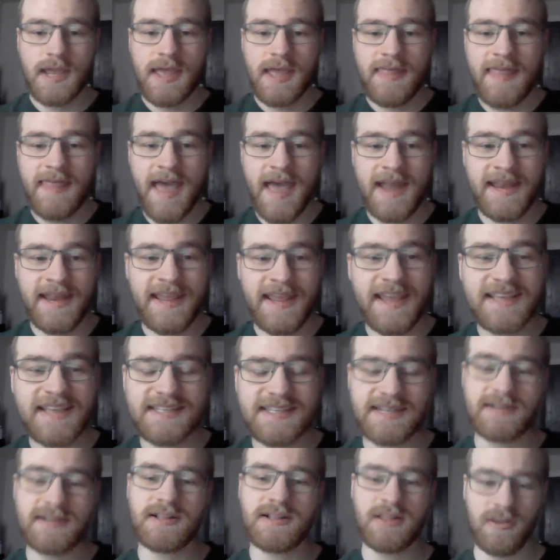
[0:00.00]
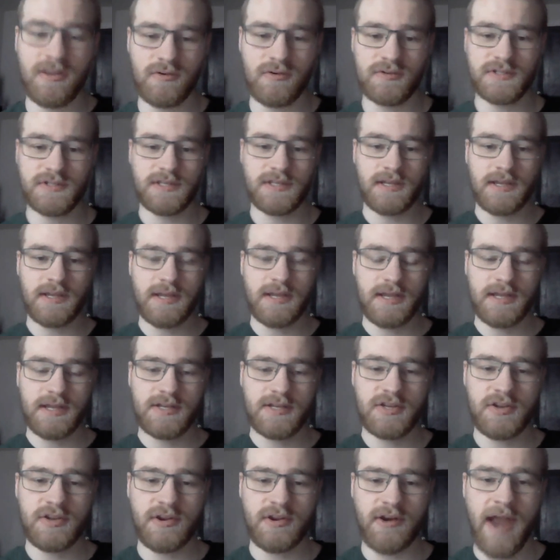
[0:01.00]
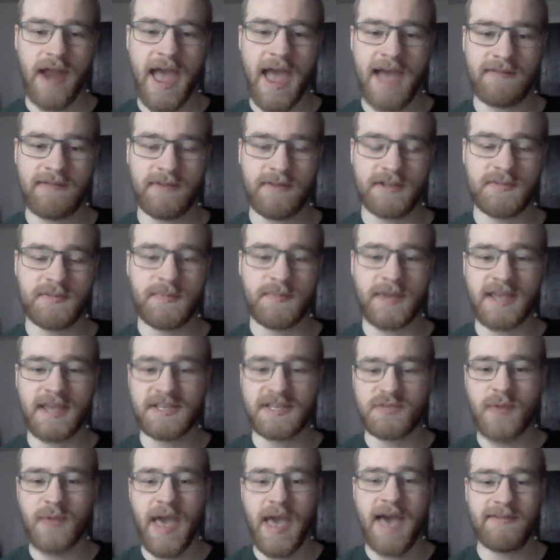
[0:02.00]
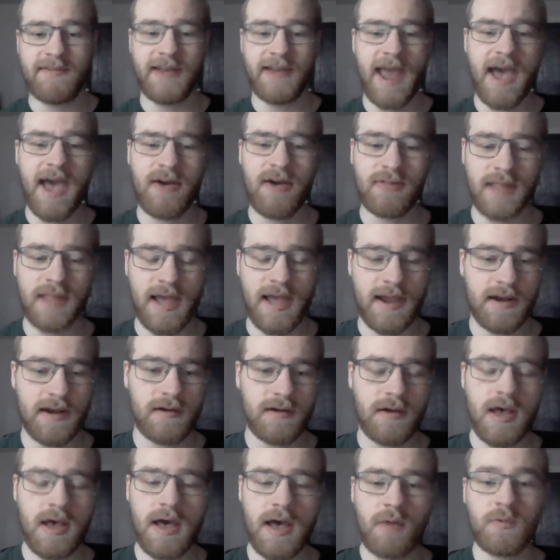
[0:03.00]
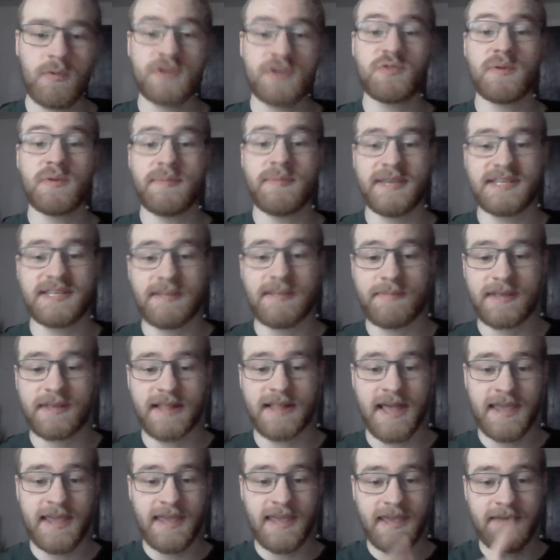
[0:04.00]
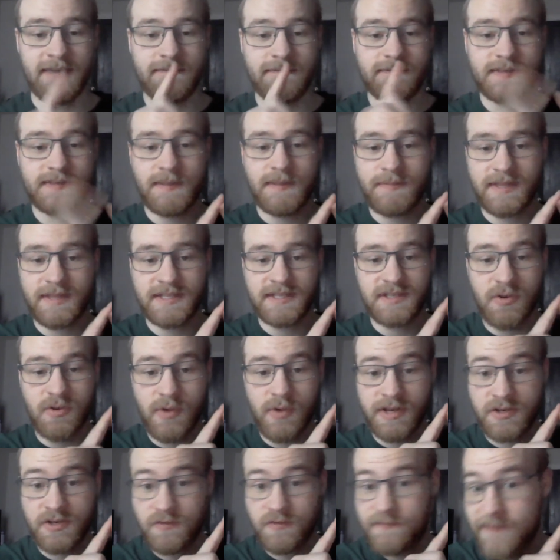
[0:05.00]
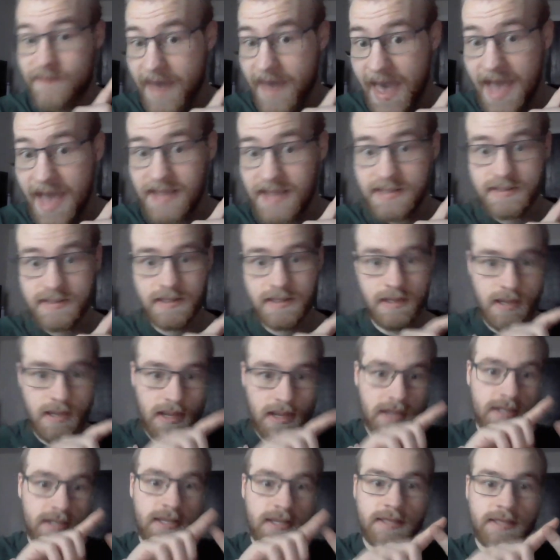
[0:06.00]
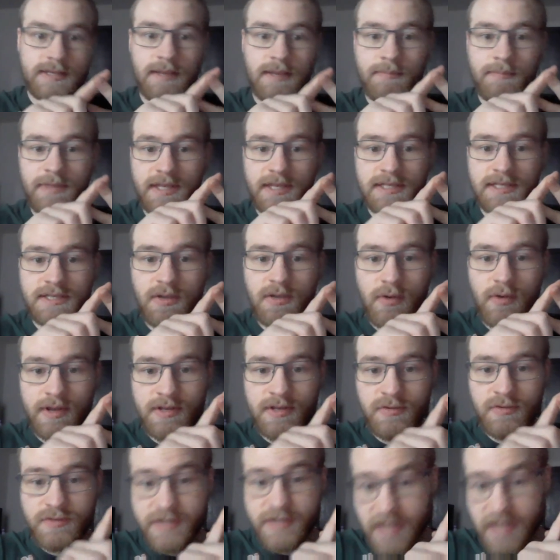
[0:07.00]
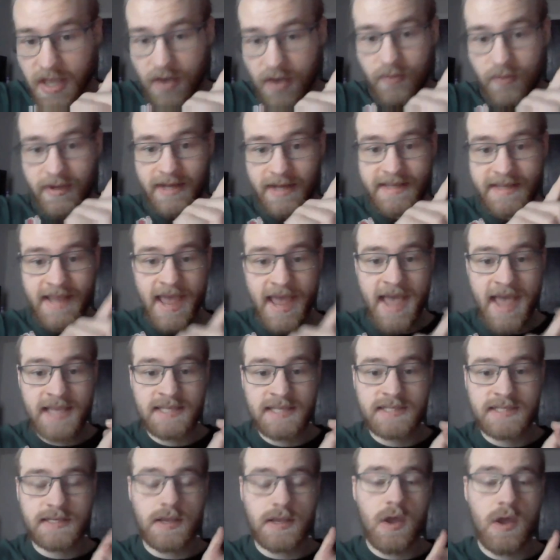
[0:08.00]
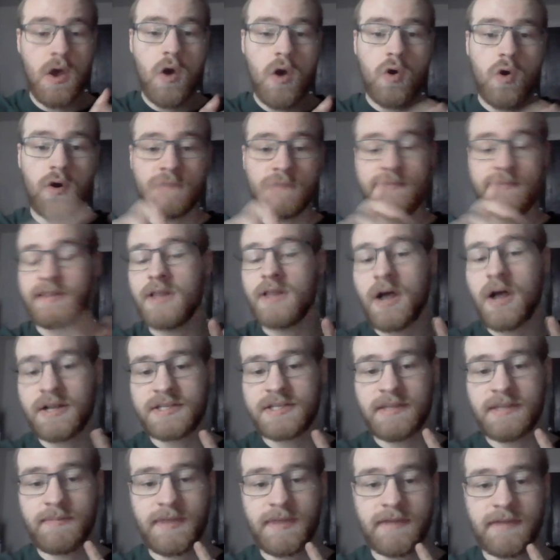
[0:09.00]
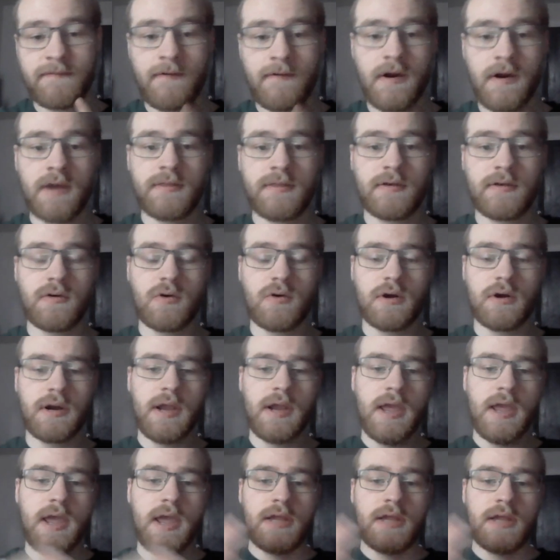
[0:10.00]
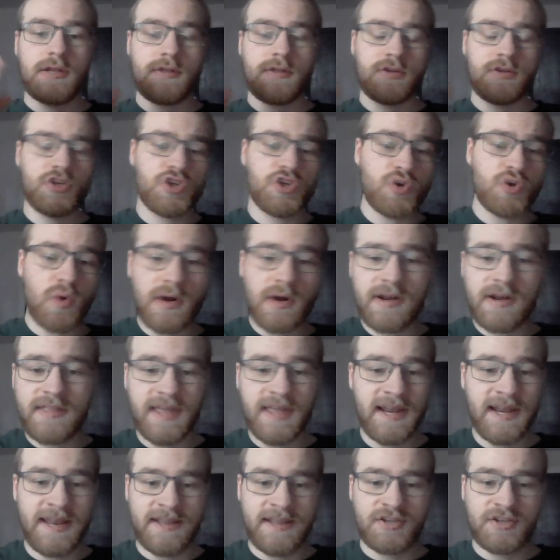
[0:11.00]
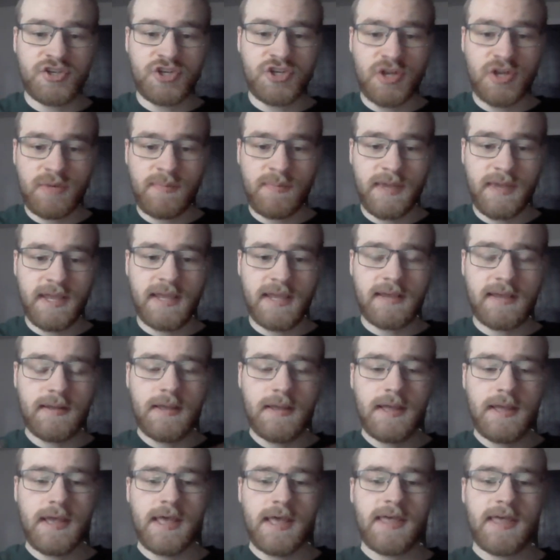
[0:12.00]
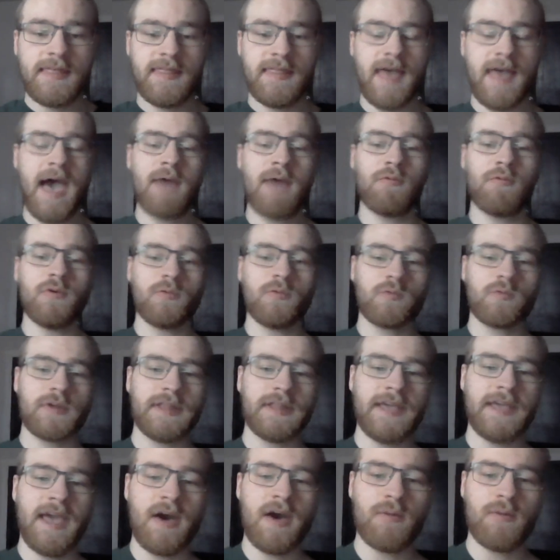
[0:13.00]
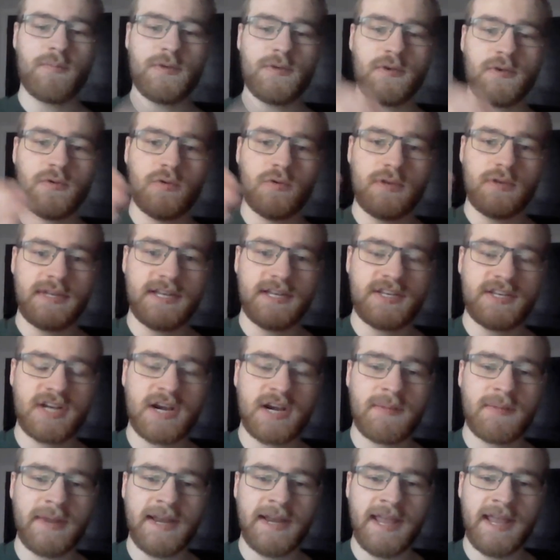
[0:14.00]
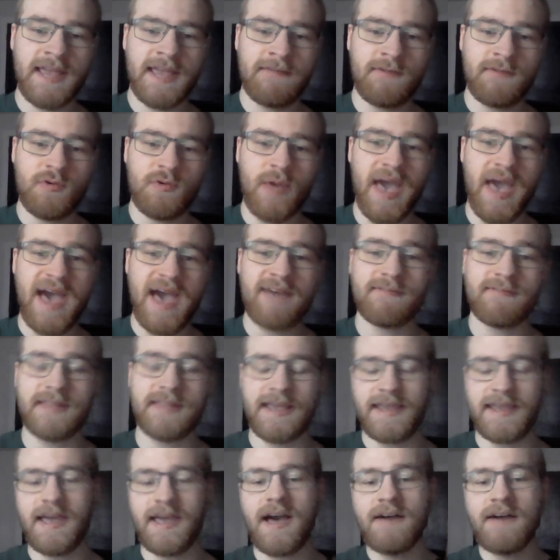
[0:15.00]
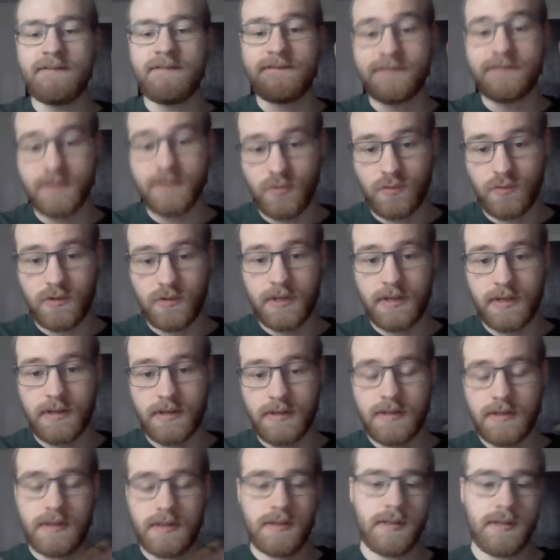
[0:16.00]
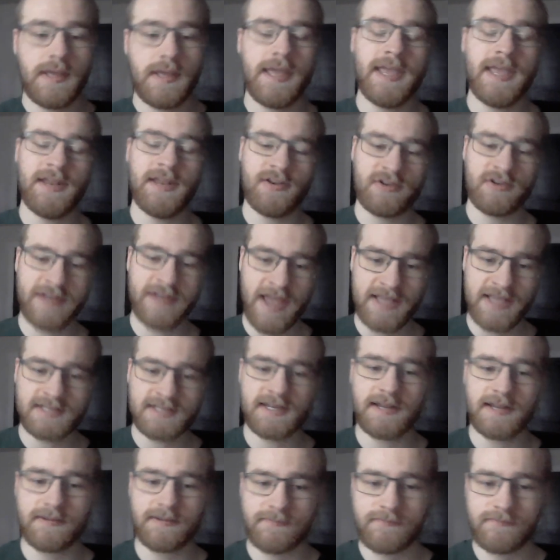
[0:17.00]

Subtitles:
that isn't close to your average because you have an outlier, which would be something like if something's going too fast, something's going too slow in a test, or if you launch something farther or shorter than it should be. That will really help you determine if you have like a fluke in your testing.